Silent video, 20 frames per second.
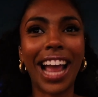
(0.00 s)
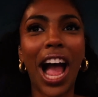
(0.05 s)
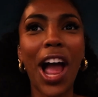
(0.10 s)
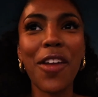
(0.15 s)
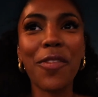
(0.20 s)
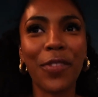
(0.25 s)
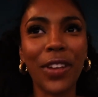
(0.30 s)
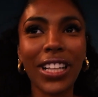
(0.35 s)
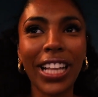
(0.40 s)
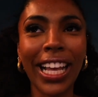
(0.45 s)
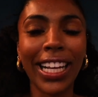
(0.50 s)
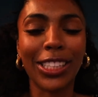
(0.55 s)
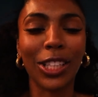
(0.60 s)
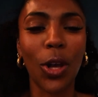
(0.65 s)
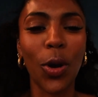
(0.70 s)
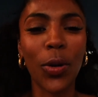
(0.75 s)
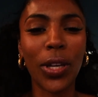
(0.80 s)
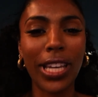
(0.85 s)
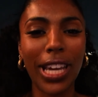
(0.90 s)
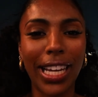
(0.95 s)
I feel like
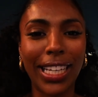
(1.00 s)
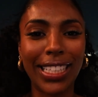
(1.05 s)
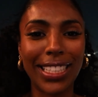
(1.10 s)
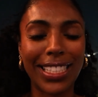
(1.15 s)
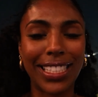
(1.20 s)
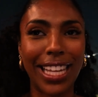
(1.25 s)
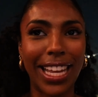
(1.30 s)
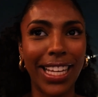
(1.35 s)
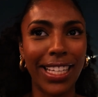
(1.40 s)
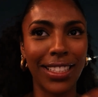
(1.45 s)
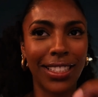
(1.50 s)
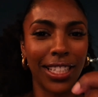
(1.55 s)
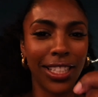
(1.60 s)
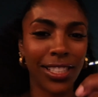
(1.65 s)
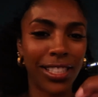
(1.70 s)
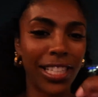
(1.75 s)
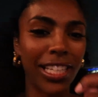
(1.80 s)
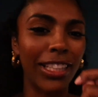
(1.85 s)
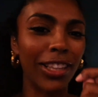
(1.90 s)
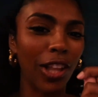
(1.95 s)
low-key I could stay in
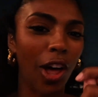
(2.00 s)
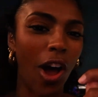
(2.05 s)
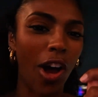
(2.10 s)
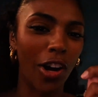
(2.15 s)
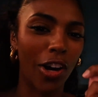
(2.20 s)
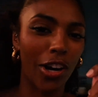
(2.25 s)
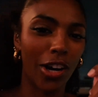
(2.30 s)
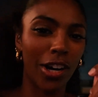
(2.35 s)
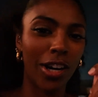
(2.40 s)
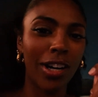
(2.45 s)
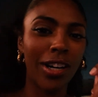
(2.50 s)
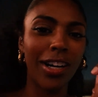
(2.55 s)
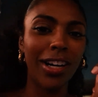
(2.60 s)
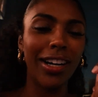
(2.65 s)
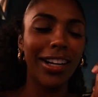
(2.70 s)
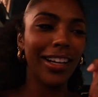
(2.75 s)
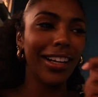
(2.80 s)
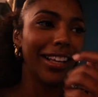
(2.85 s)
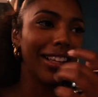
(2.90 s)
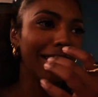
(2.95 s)
DC longer
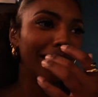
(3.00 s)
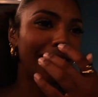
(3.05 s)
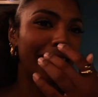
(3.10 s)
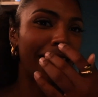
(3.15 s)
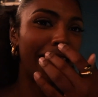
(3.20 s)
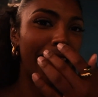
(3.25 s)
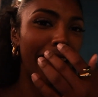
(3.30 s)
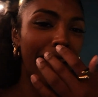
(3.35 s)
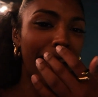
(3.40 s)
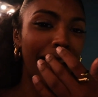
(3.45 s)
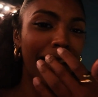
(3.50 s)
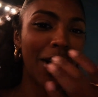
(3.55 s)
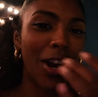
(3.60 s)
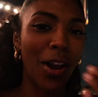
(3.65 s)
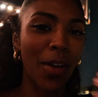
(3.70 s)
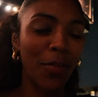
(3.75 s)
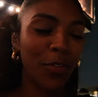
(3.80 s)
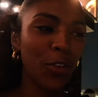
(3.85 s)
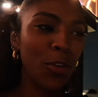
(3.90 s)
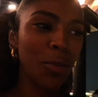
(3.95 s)
than
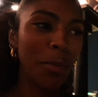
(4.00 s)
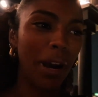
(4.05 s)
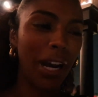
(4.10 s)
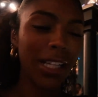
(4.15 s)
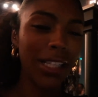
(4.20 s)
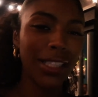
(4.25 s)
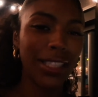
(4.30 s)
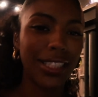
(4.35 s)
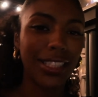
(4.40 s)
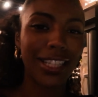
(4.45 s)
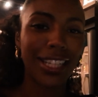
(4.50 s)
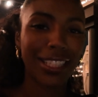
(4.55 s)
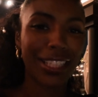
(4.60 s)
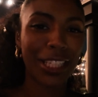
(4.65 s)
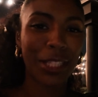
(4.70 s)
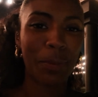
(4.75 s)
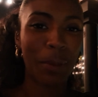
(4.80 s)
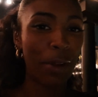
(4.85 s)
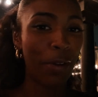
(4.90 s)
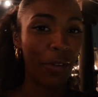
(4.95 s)
a few months because
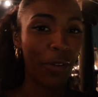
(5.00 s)
it's been